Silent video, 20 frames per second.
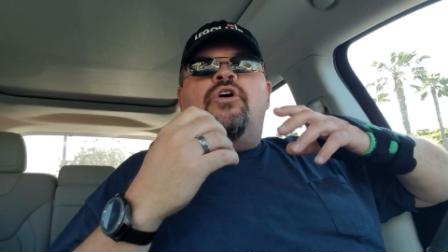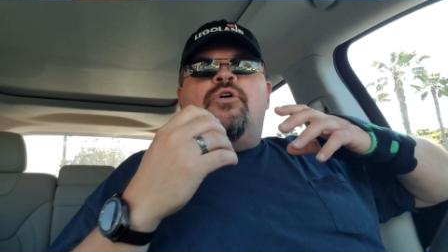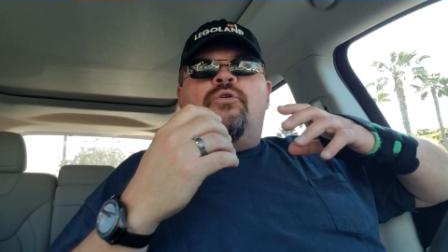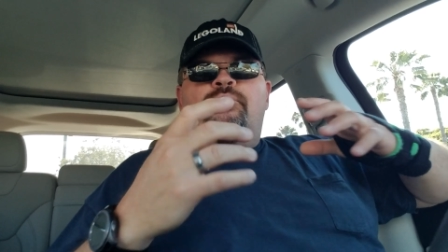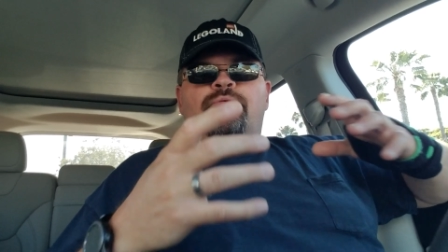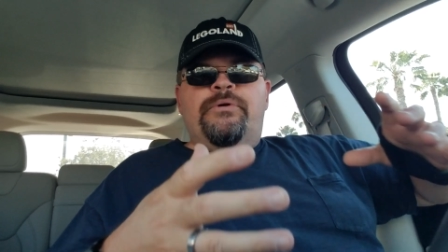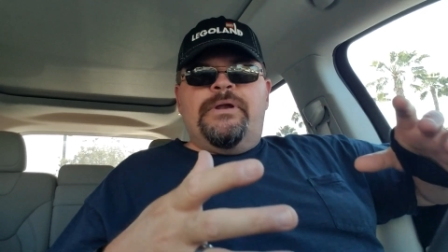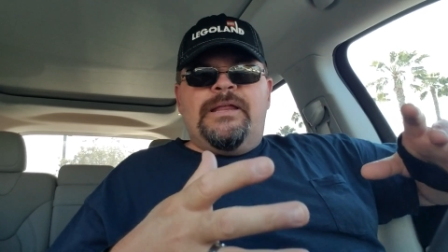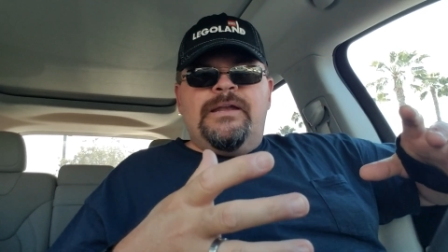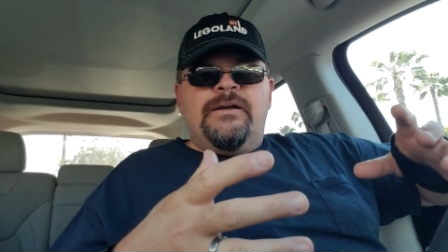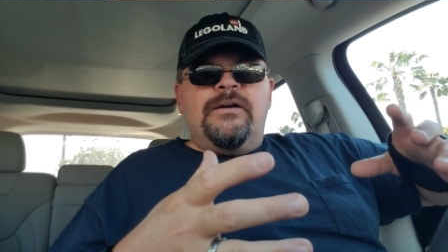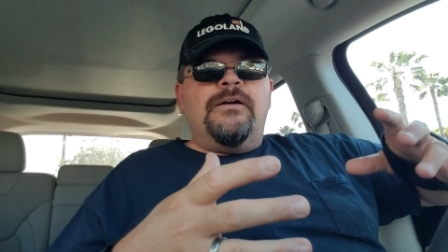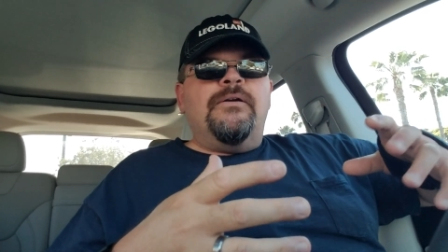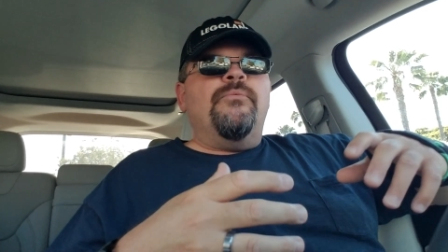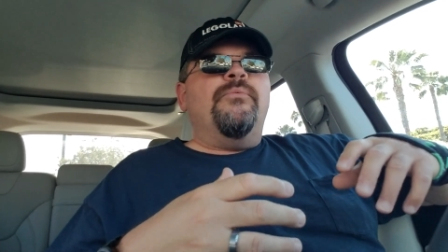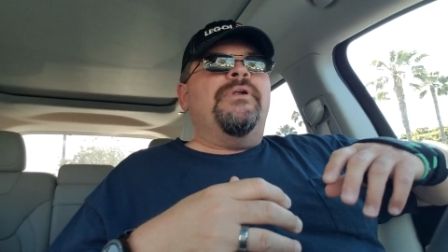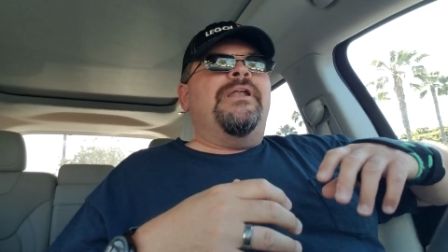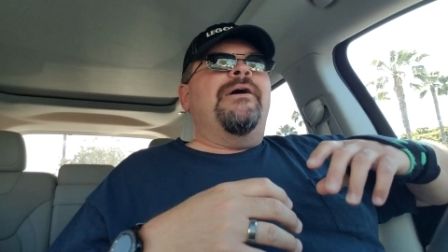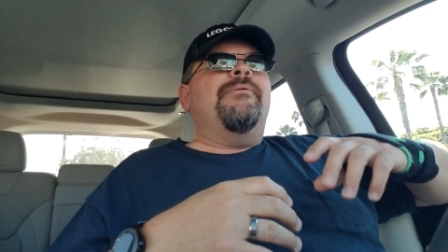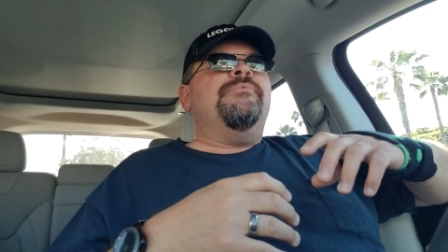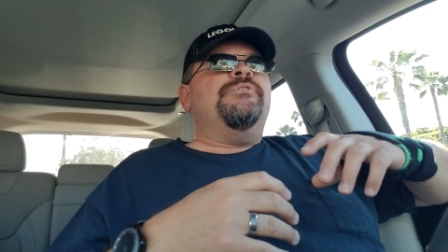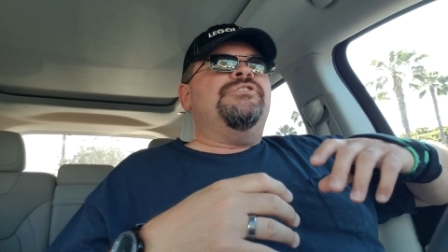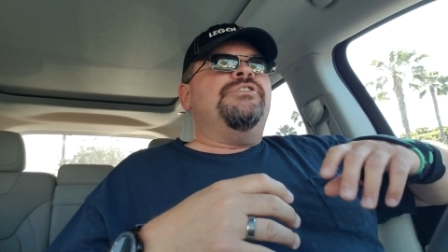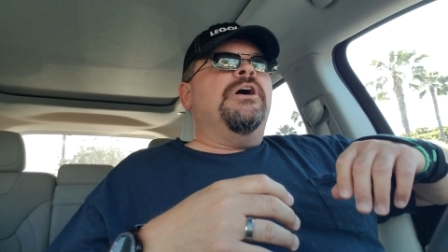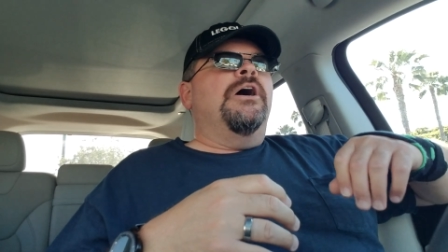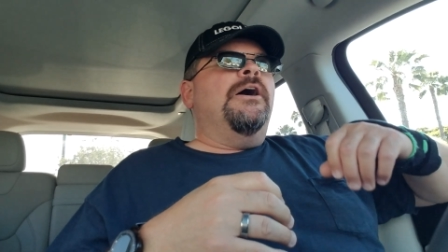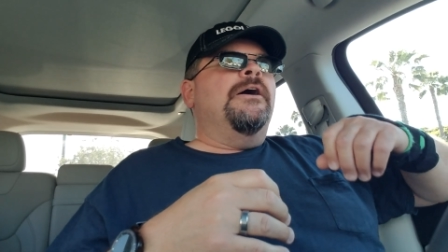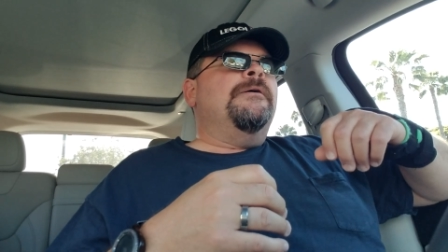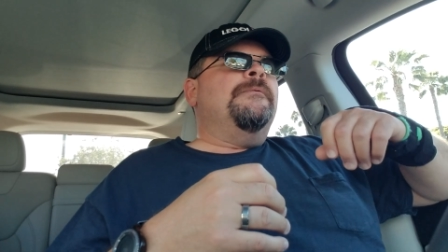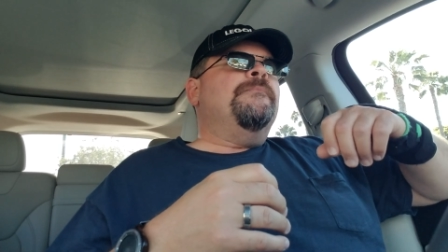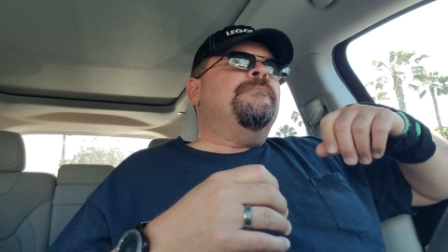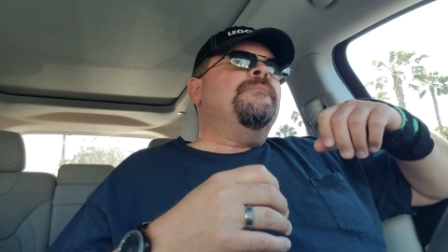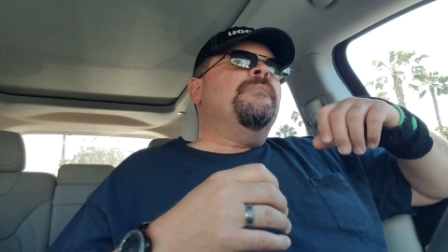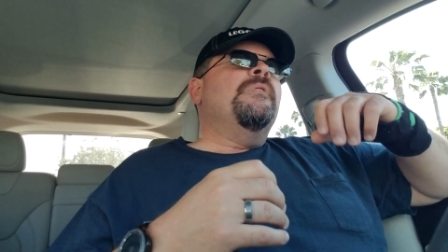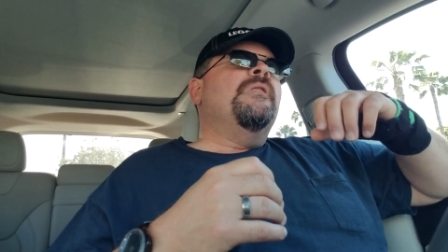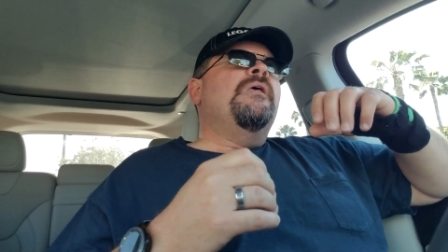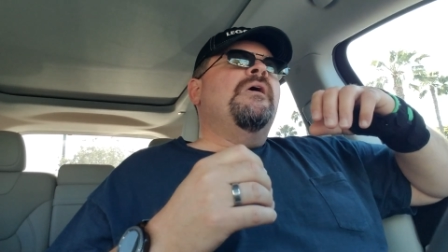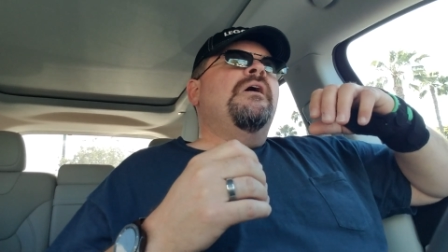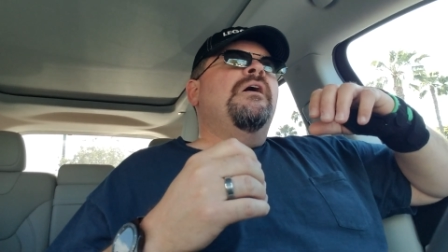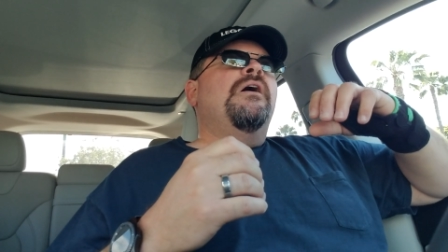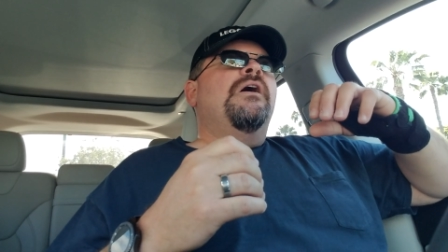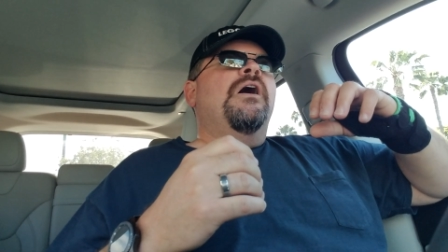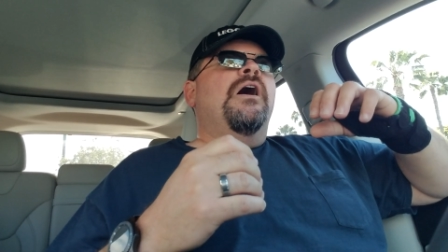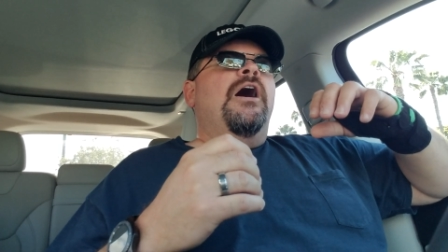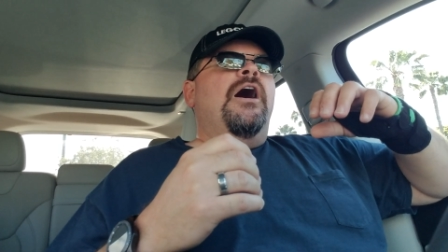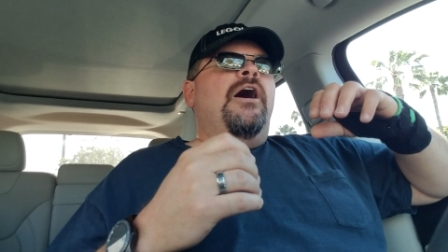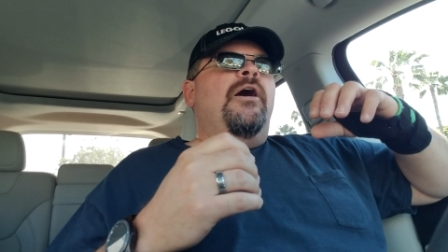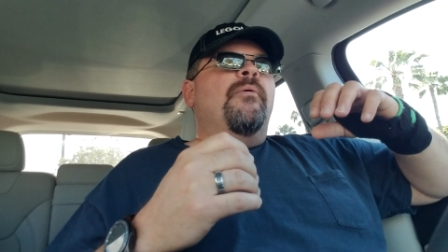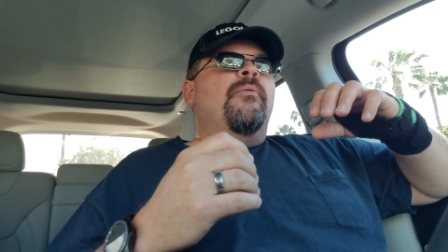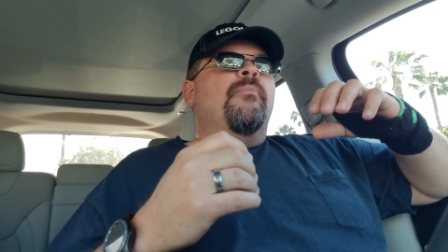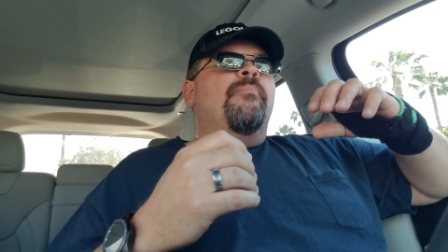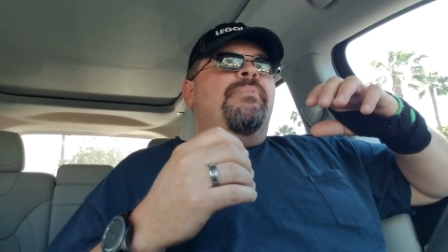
reader when I was young, uh,